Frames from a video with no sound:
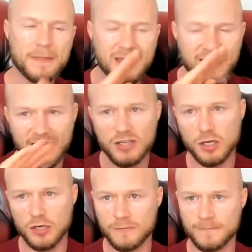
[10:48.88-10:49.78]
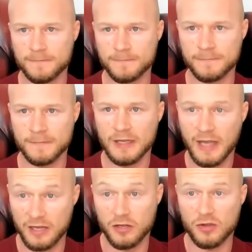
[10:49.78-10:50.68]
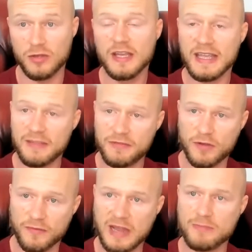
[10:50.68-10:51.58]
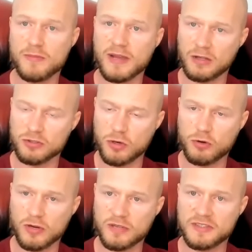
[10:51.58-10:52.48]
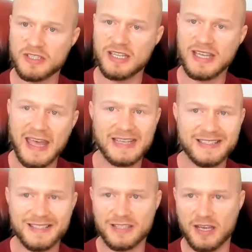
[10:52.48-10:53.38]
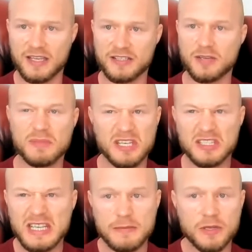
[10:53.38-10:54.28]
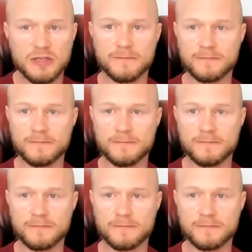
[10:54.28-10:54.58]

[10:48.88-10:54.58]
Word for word: And I know, I know, if you've got fibromyalgia or chronic fatigue, exercise can be a demon